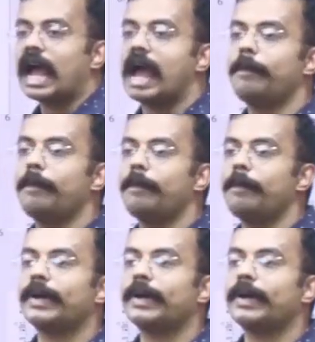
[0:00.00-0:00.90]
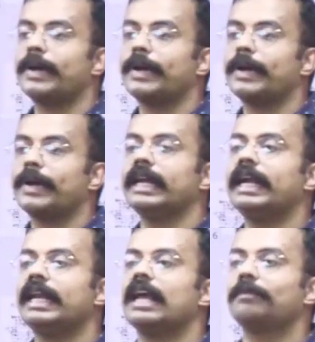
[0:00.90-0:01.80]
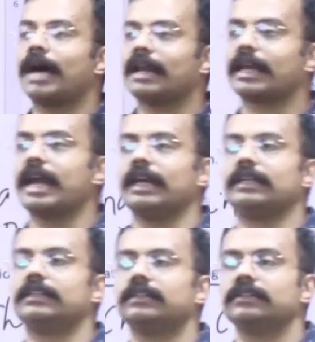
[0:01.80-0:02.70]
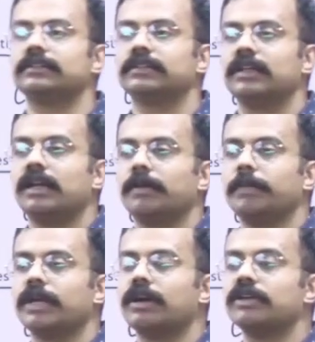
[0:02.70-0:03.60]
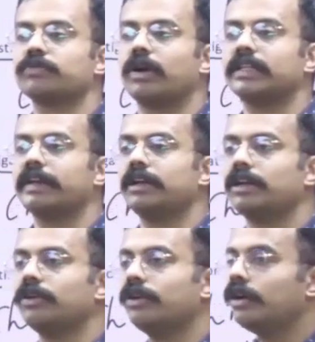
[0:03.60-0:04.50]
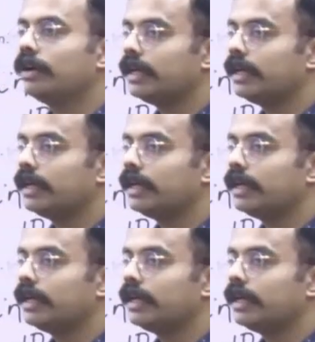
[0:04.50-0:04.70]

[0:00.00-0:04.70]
hampering Indian market, because what they will do,